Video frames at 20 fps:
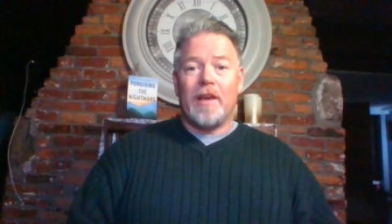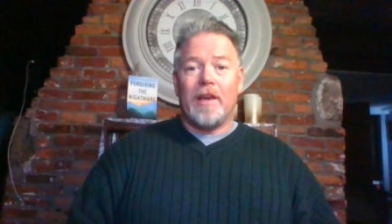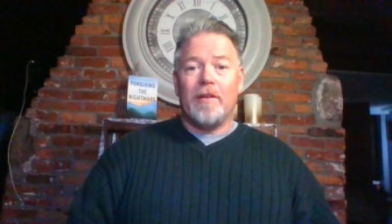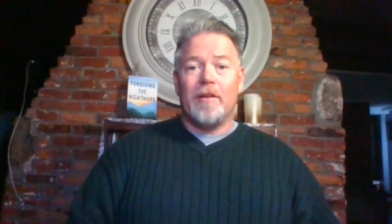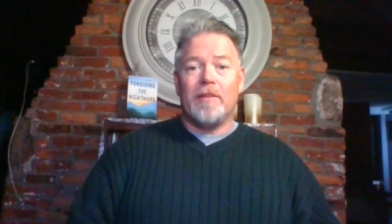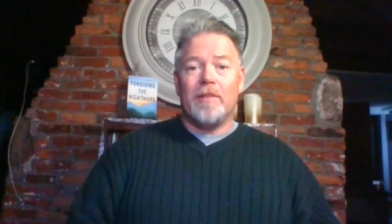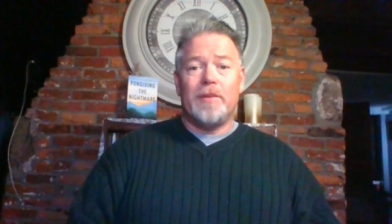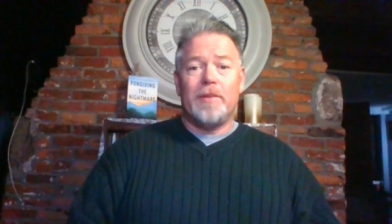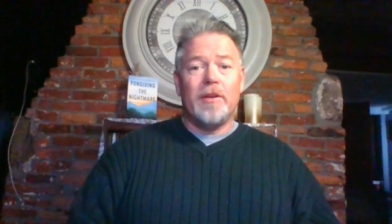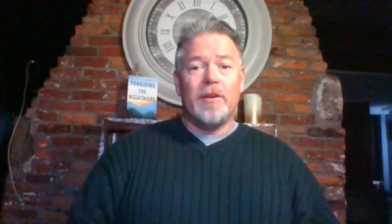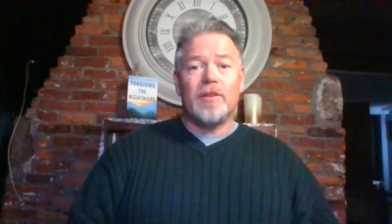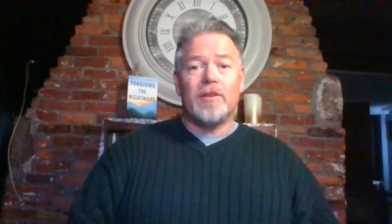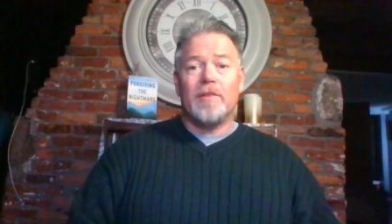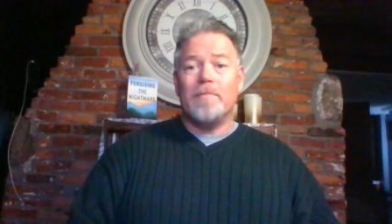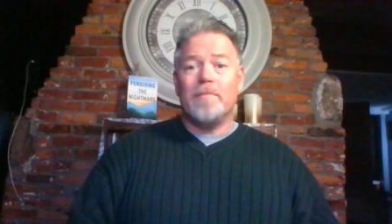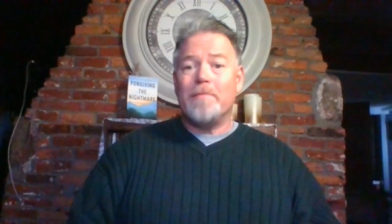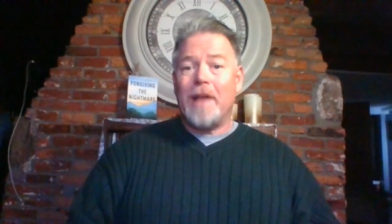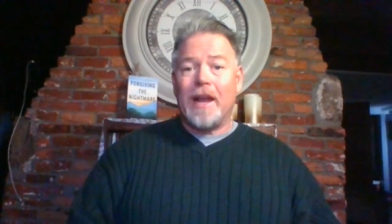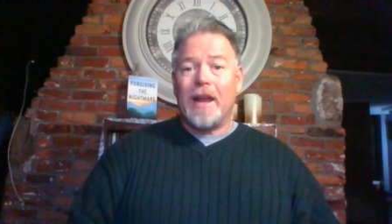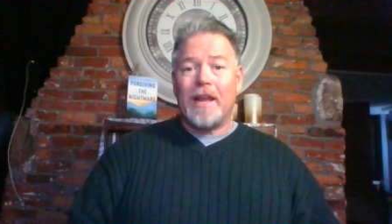He
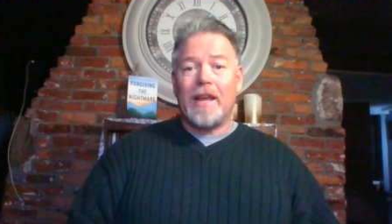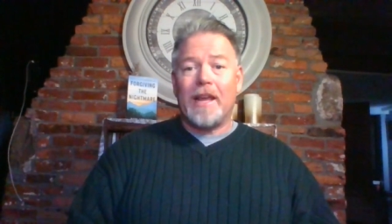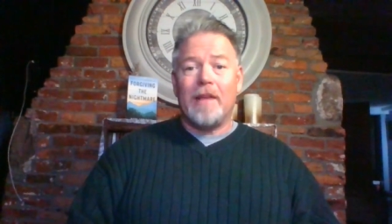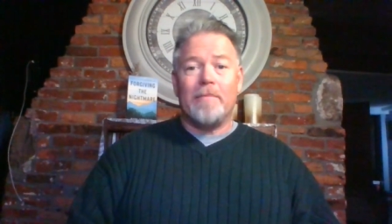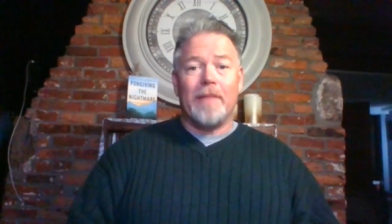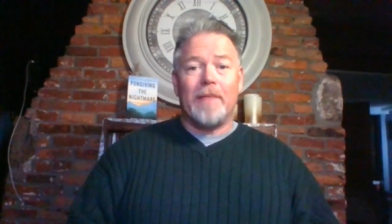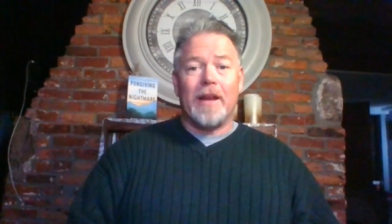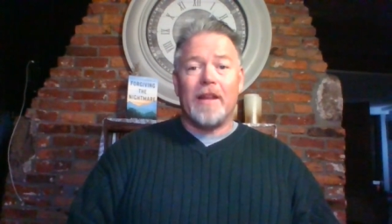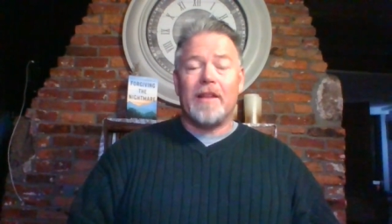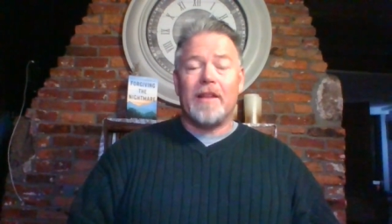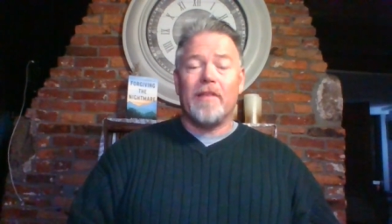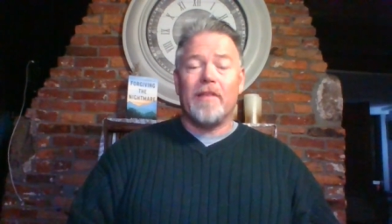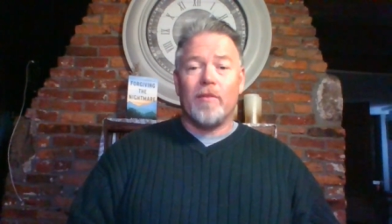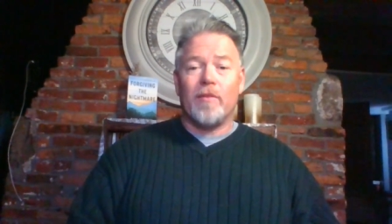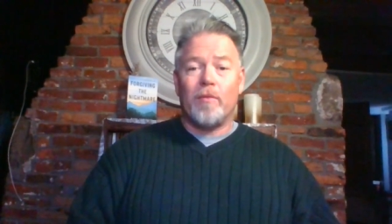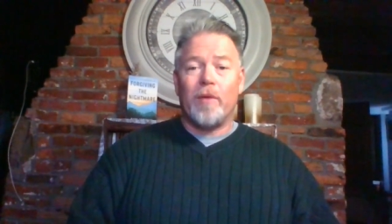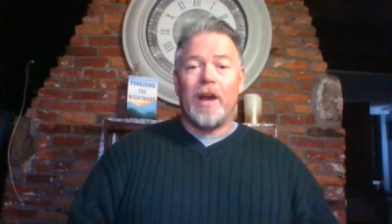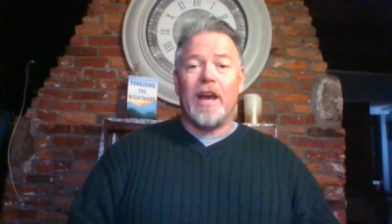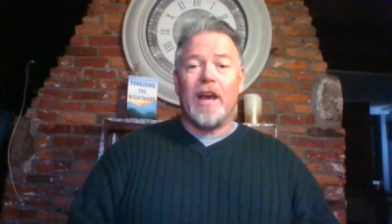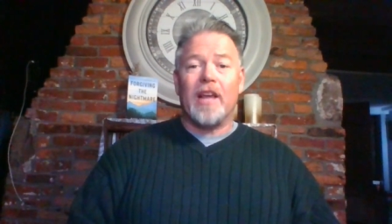abused many in many
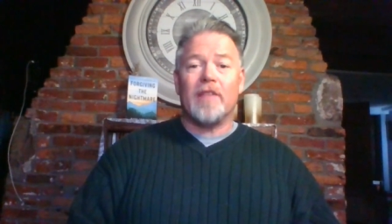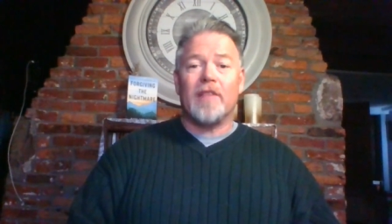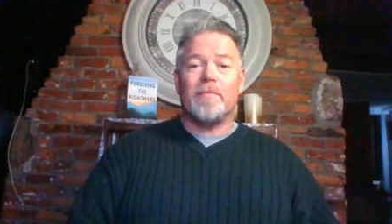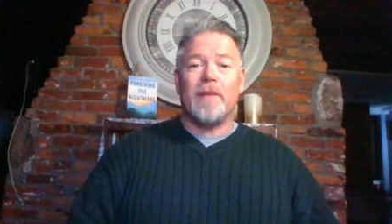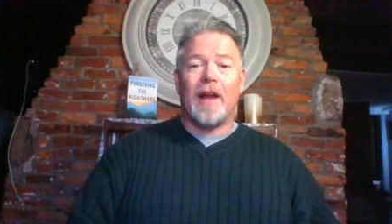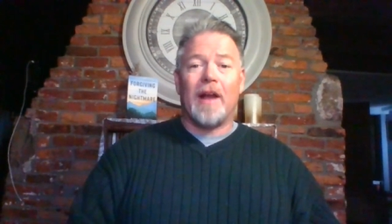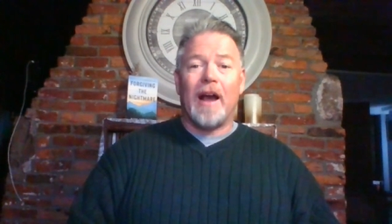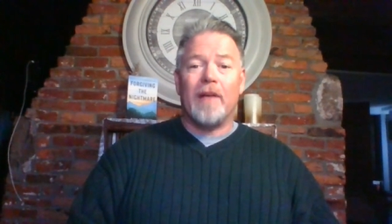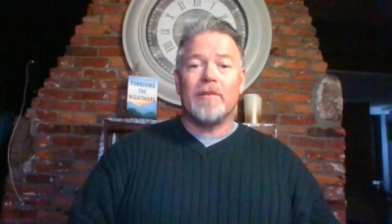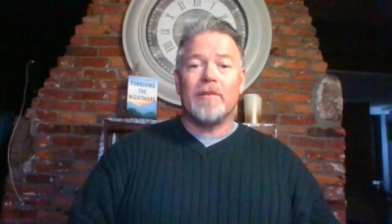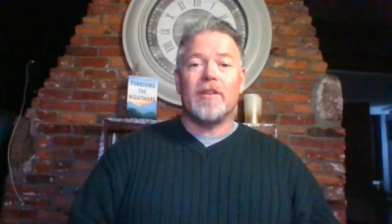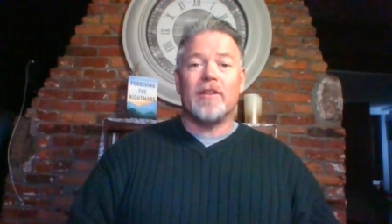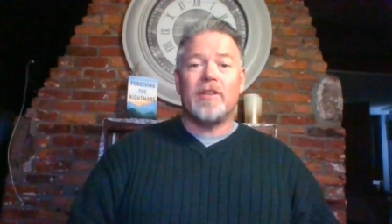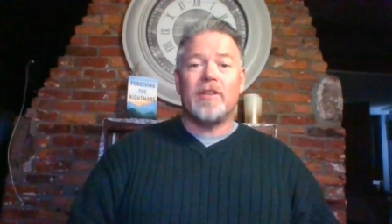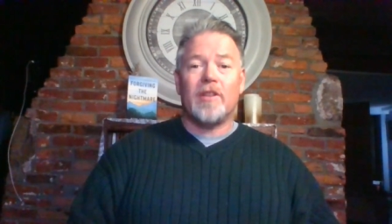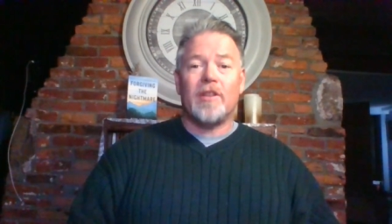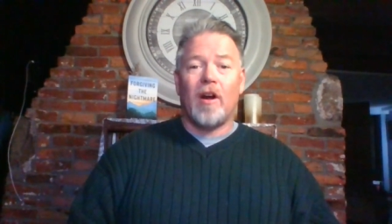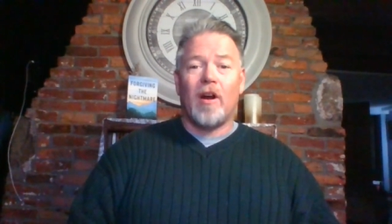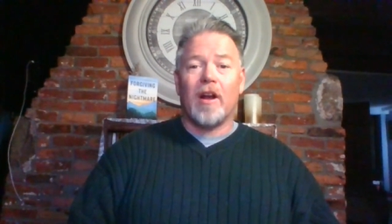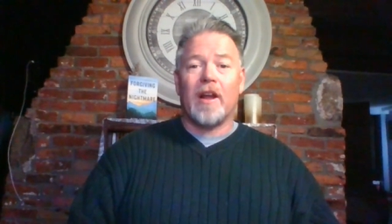different ways, but I was the
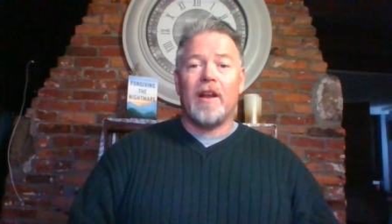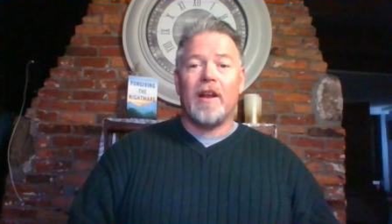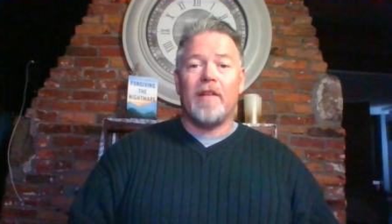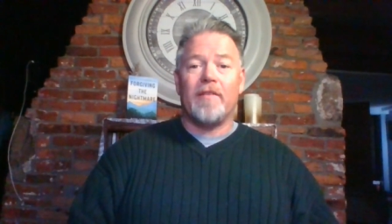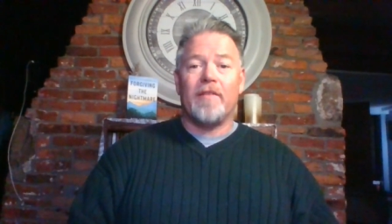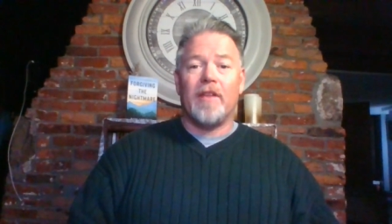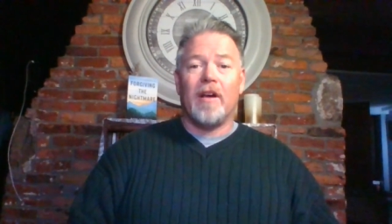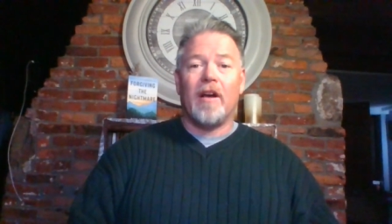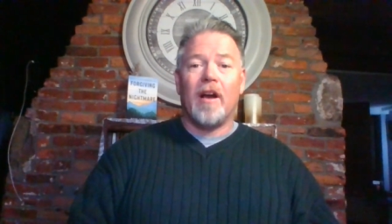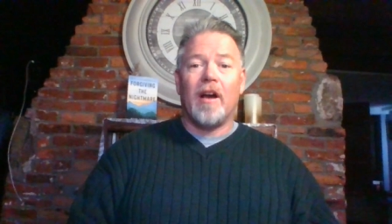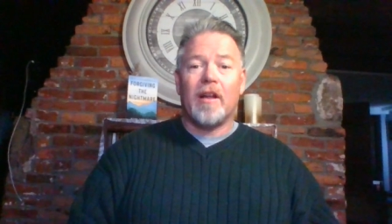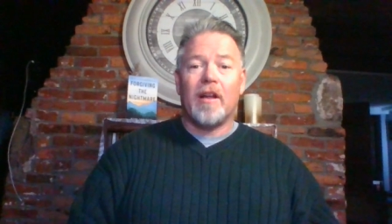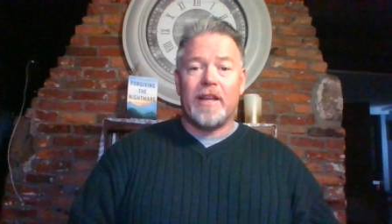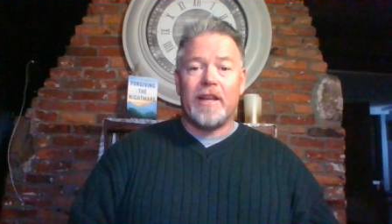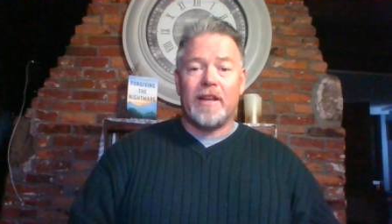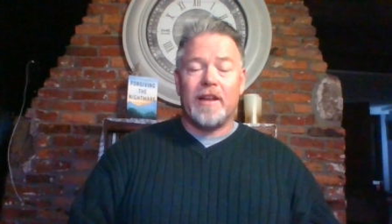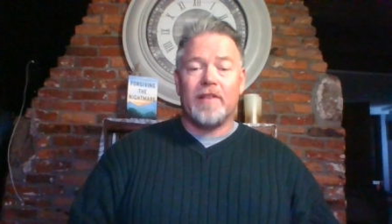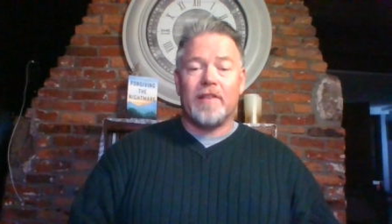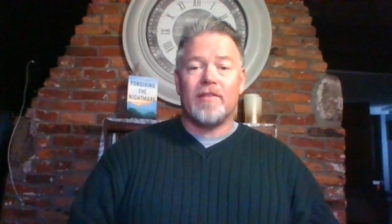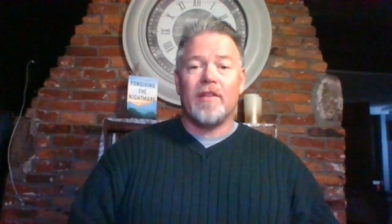target of the
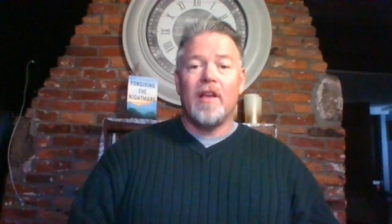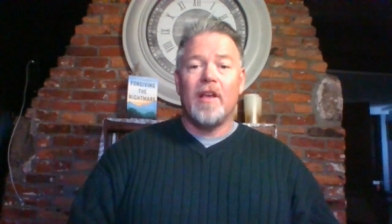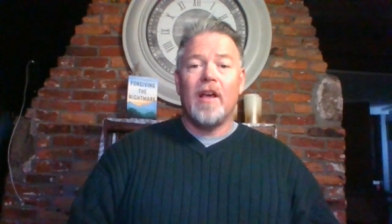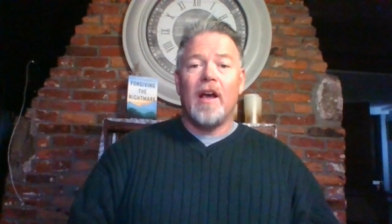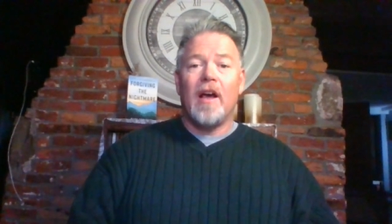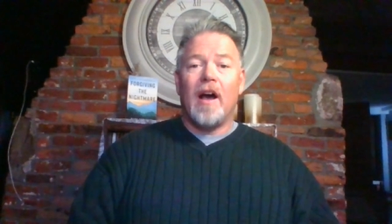ugliness